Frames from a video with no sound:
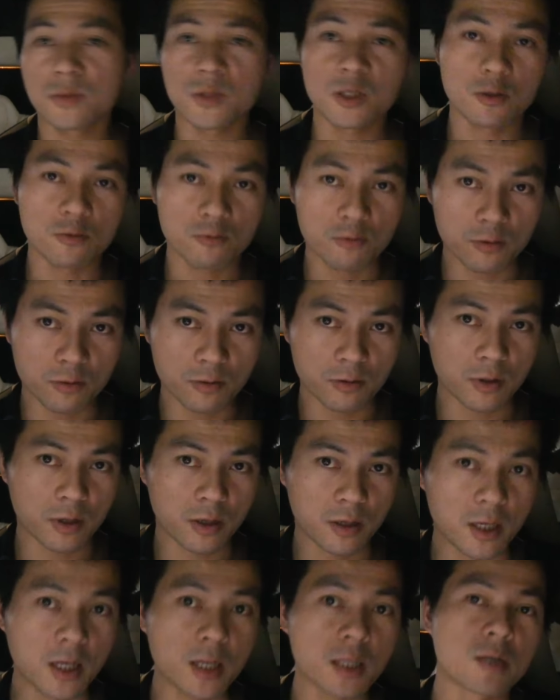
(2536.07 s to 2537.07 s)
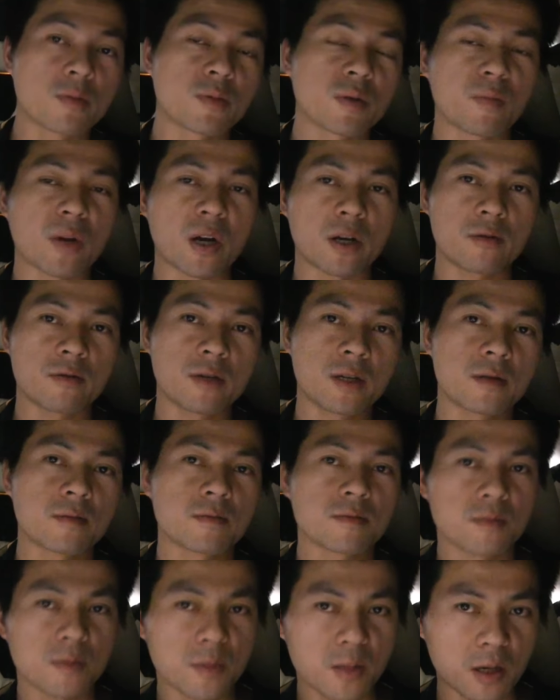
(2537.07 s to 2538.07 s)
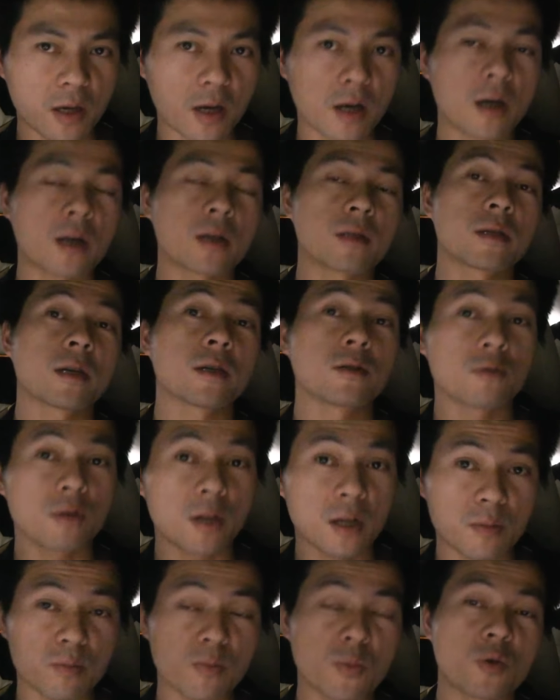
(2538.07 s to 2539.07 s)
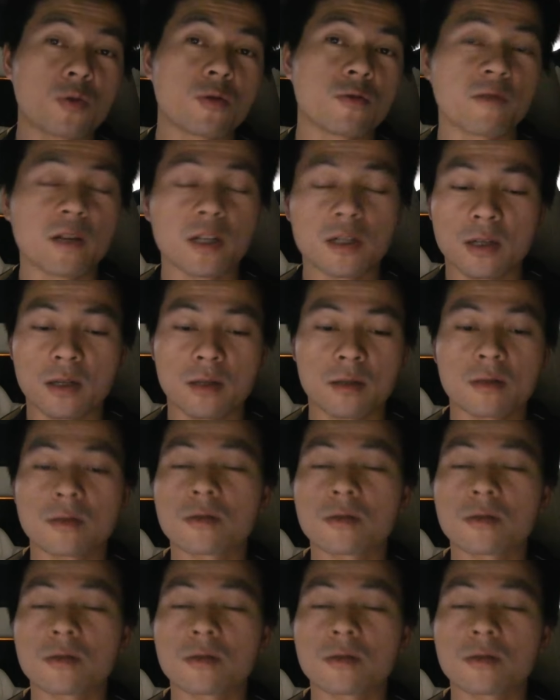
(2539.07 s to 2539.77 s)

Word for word: you will uh, heat up the battery, and then you get more regen.